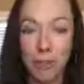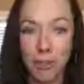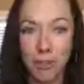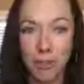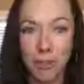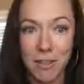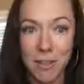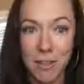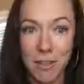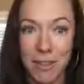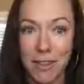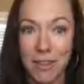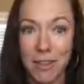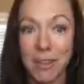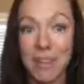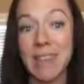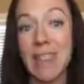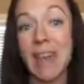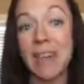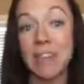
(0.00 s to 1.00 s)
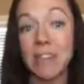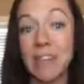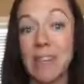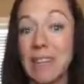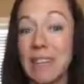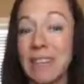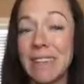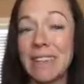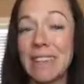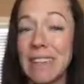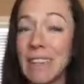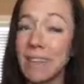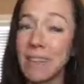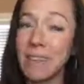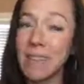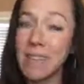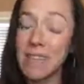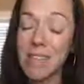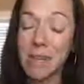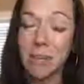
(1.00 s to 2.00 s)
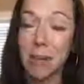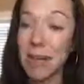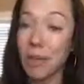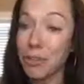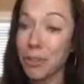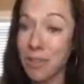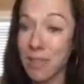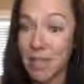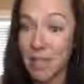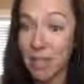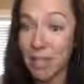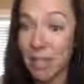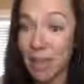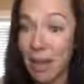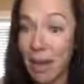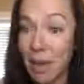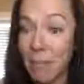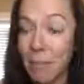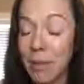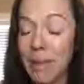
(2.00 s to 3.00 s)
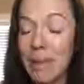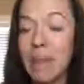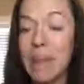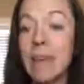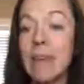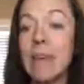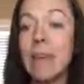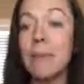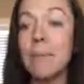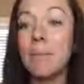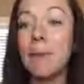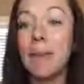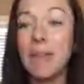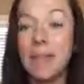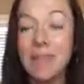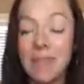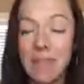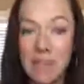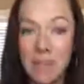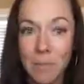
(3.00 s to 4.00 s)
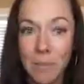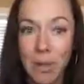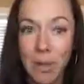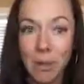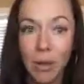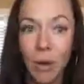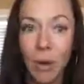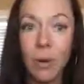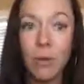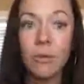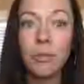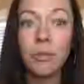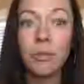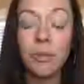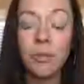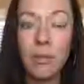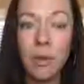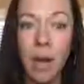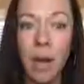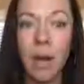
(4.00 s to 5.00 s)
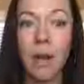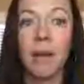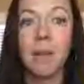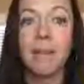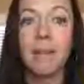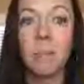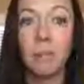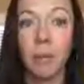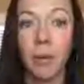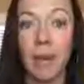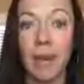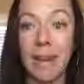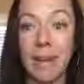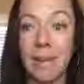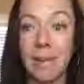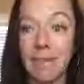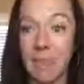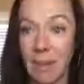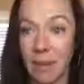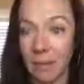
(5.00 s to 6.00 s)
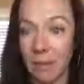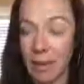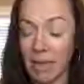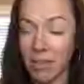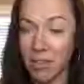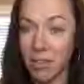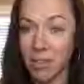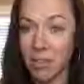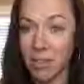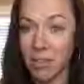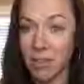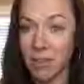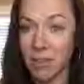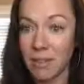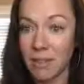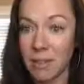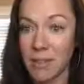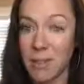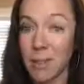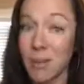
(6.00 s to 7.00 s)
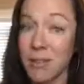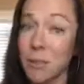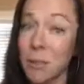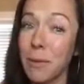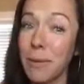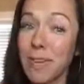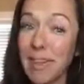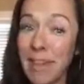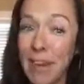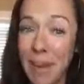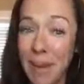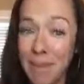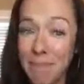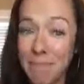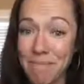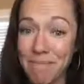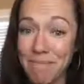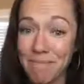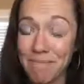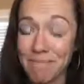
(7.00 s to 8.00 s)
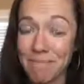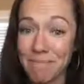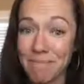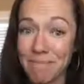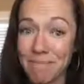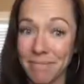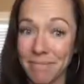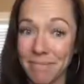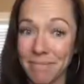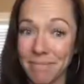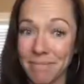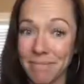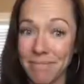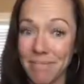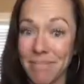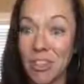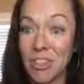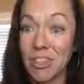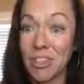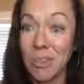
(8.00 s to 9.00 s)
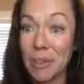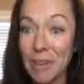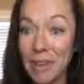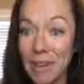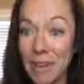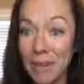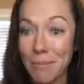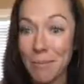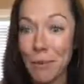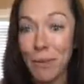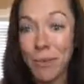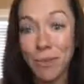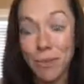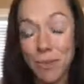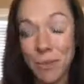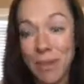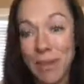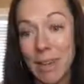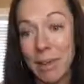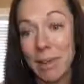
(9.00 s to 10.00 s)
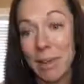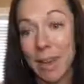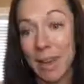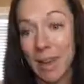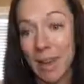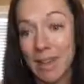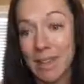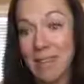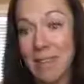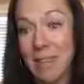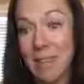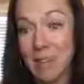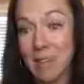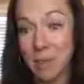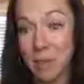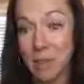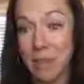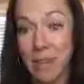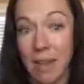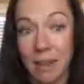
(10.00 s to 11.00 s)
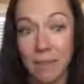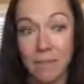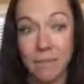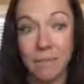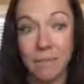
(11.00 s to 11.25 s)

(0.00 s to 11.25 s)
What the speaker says: sweetener. It's actually illegal in some countries in Europe because it has been known to cause brain damage. It's also in gum, chewing gum. Most chewing gum has aspartame.